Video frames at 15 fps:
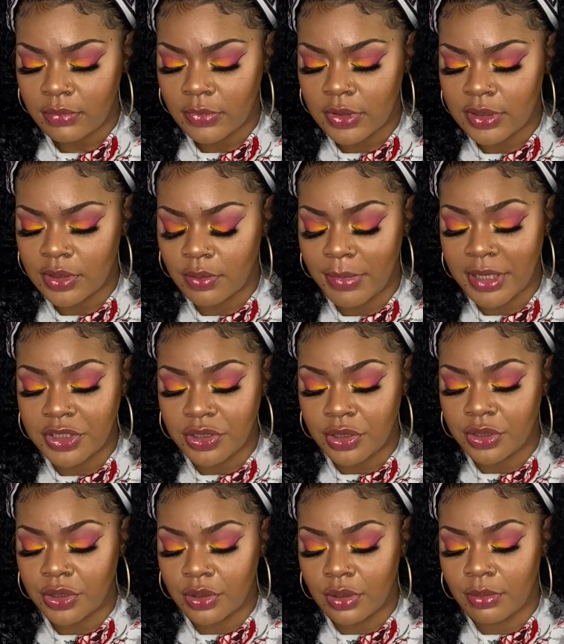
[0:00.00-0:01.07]
So make sure
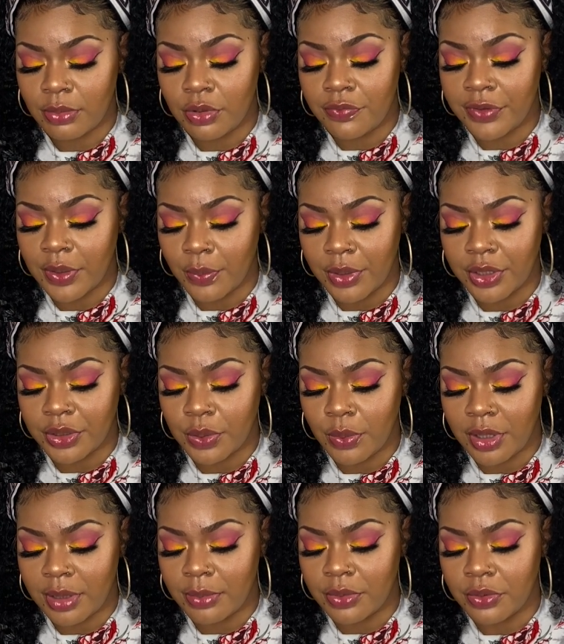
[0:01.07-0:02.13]
you're moving where you
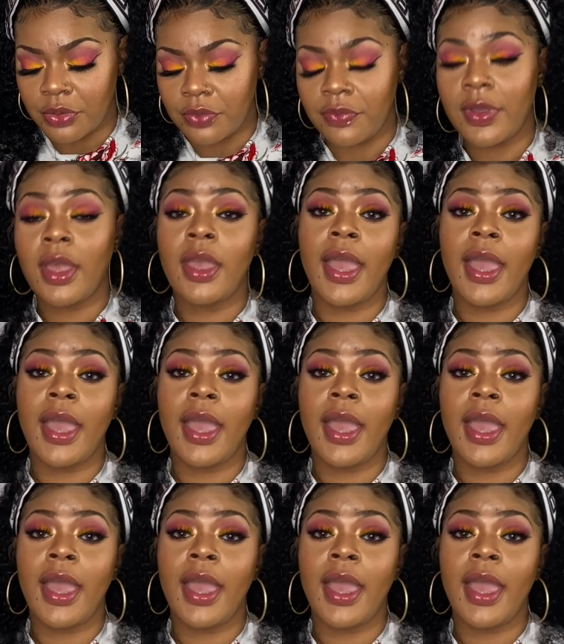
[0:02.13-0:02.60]
want to move,